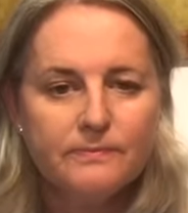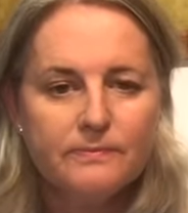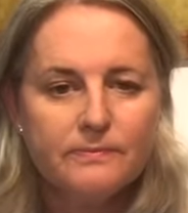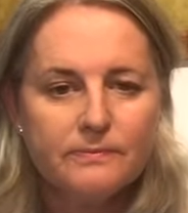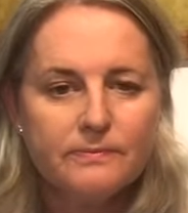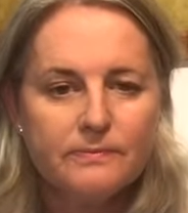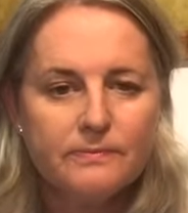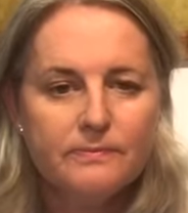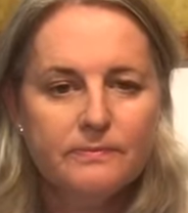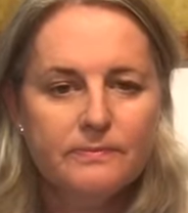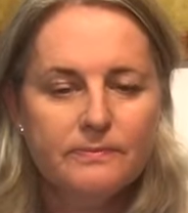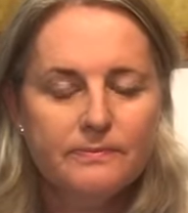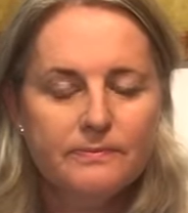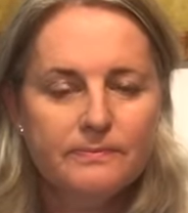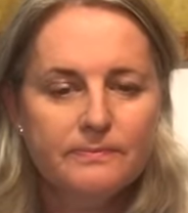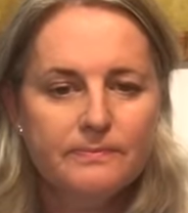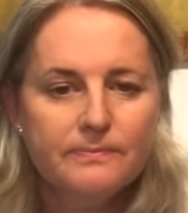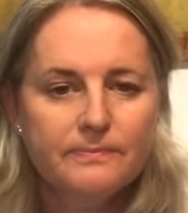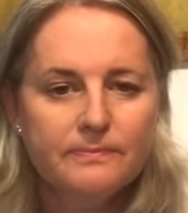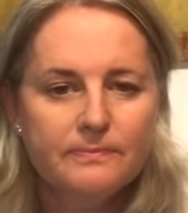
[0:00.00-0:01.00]

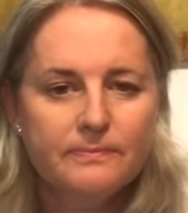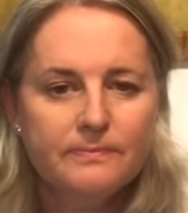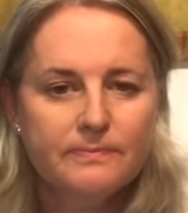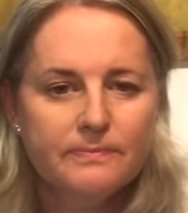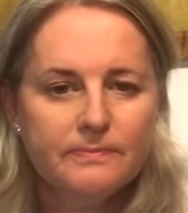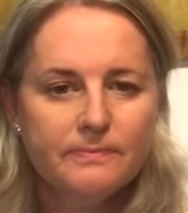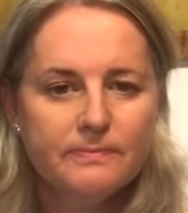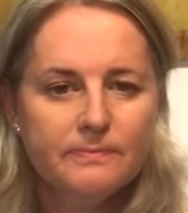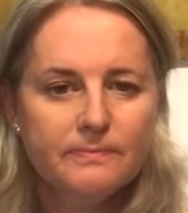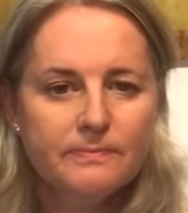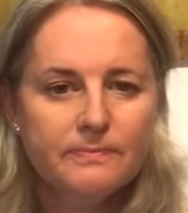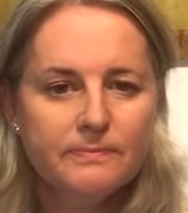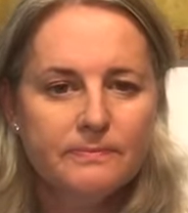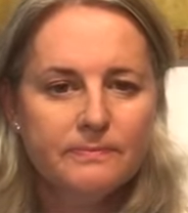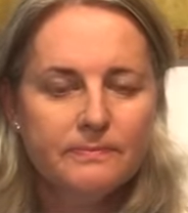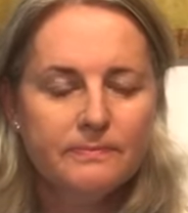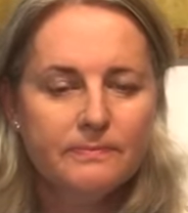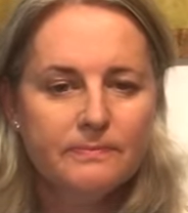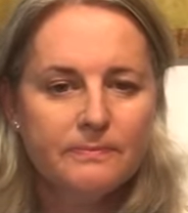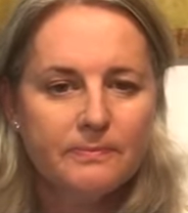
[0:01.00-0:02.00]

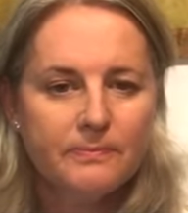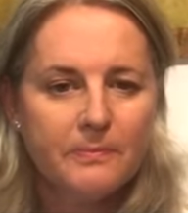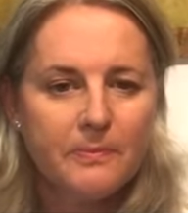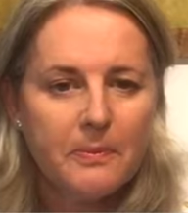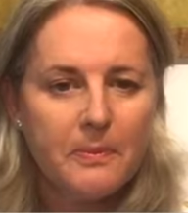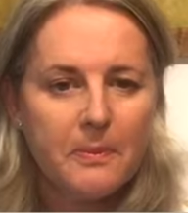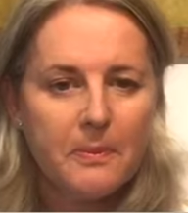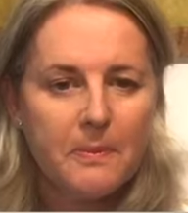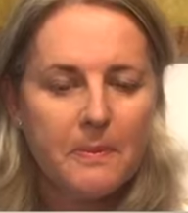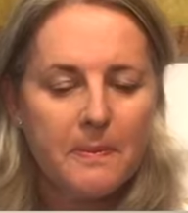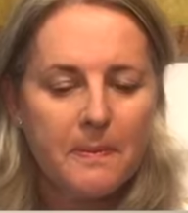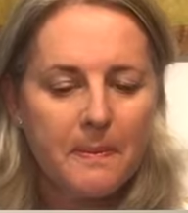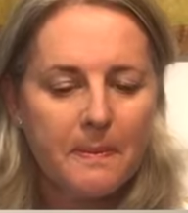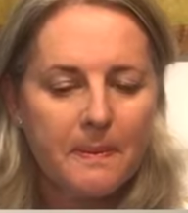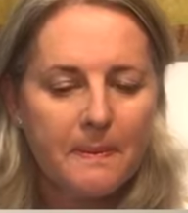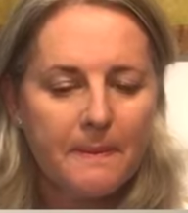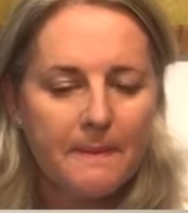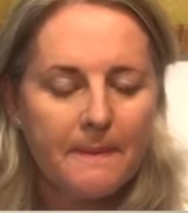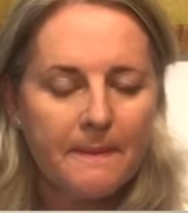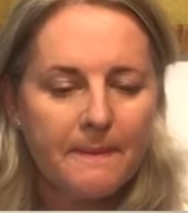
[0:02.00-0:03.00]

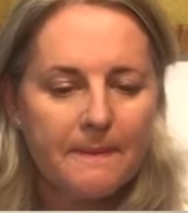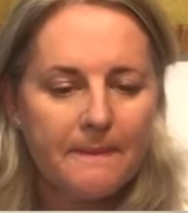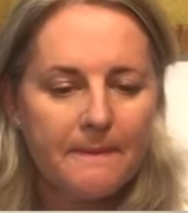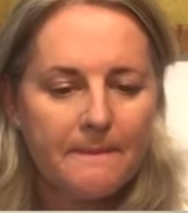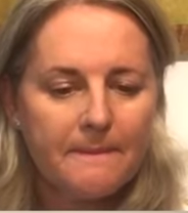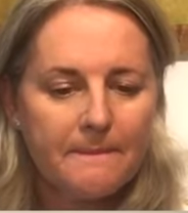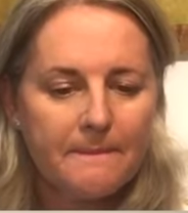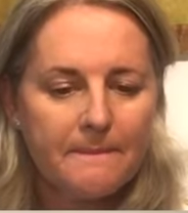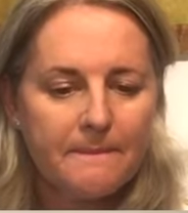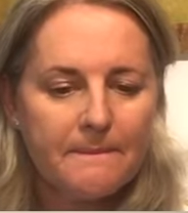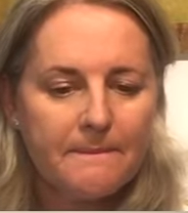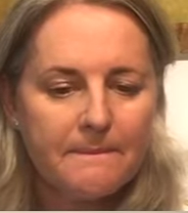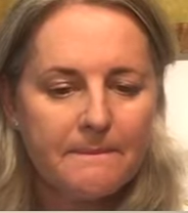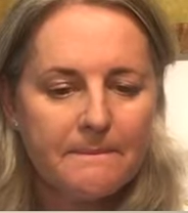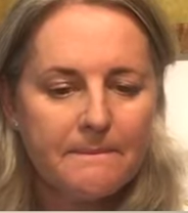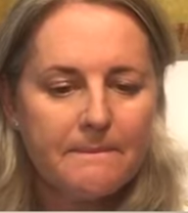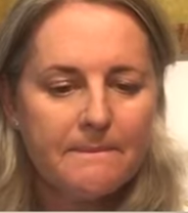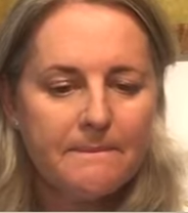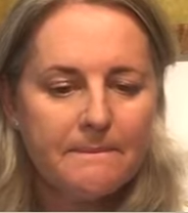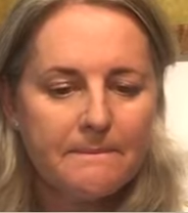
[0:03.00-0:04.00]

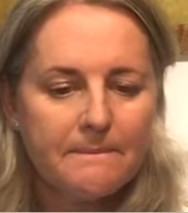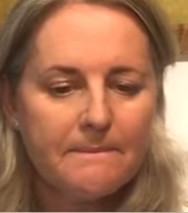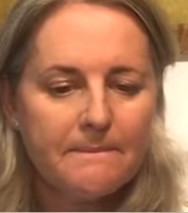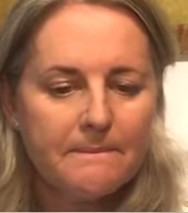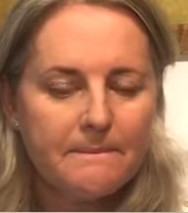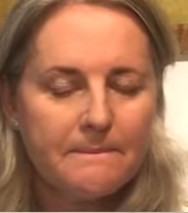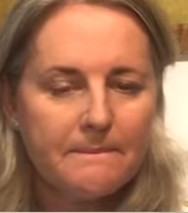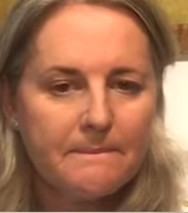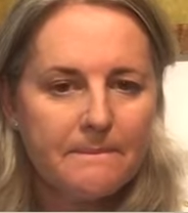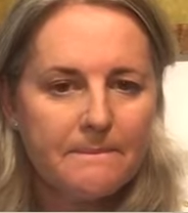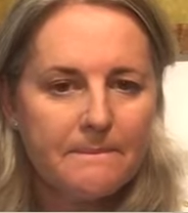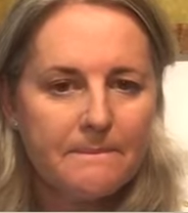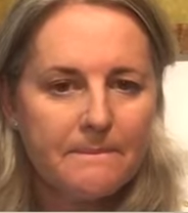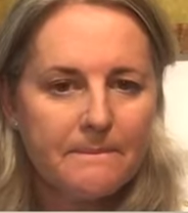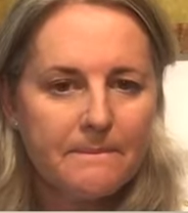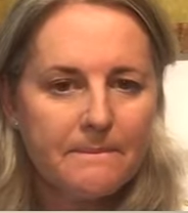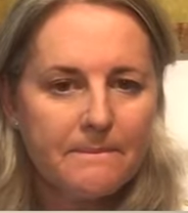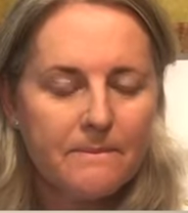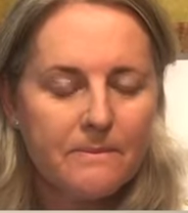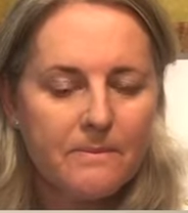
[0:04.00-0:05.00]

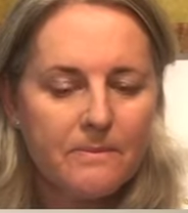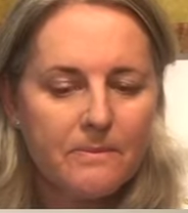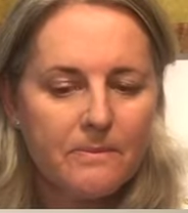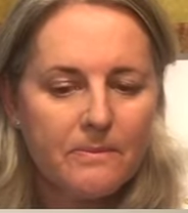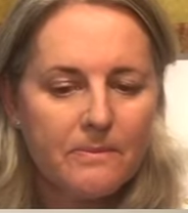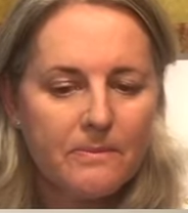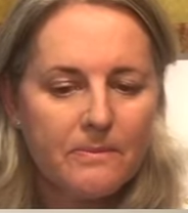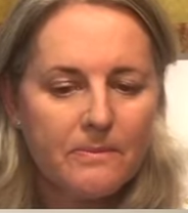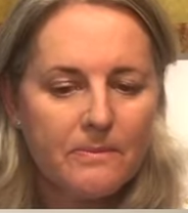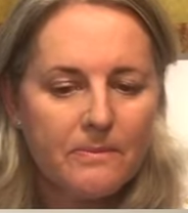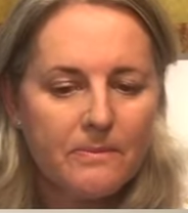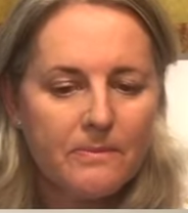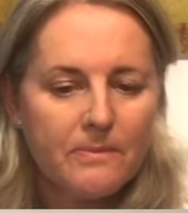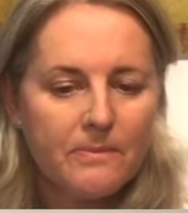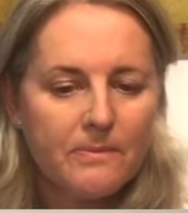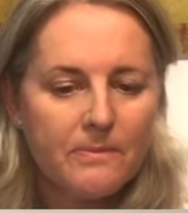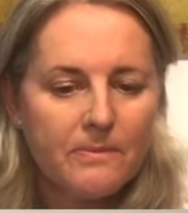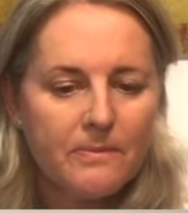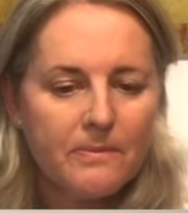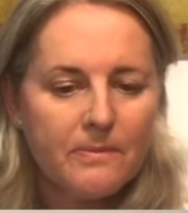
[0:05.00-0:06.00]

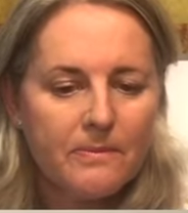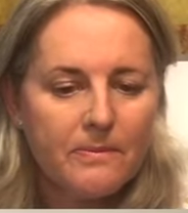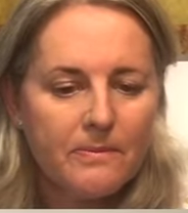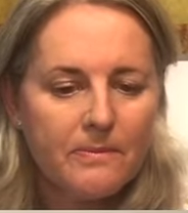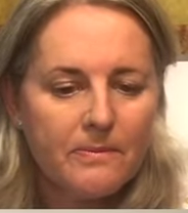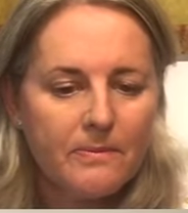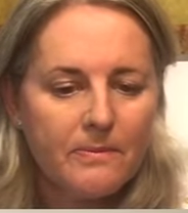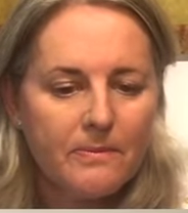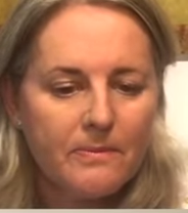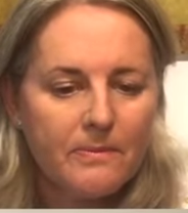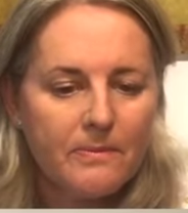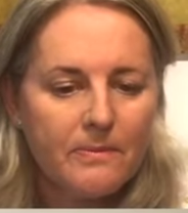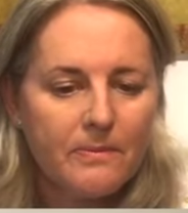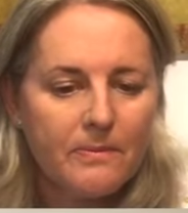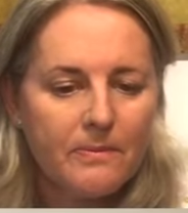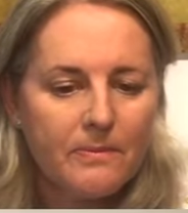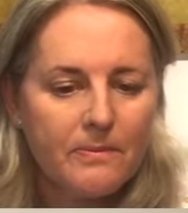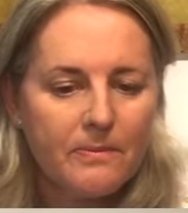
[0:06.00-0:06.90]
This person isn't speaking.